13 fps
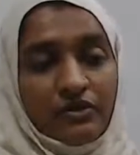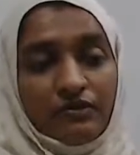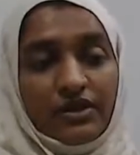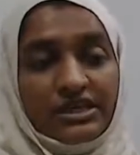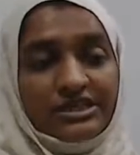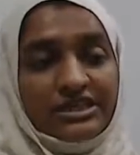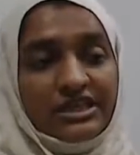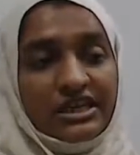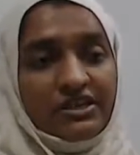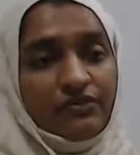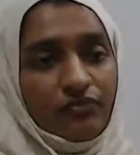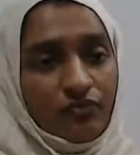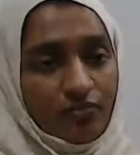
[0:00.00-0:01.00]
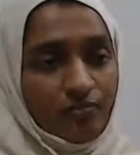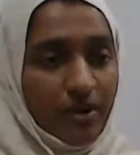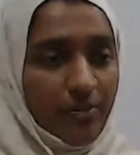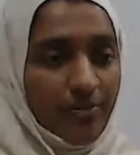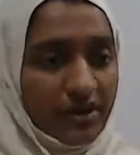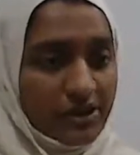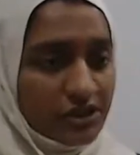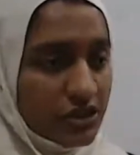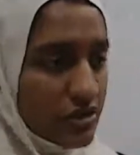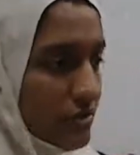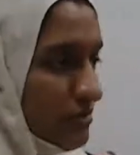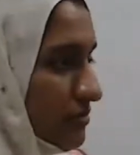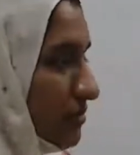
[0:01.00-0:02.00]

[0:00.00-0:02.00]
vegetative propagation.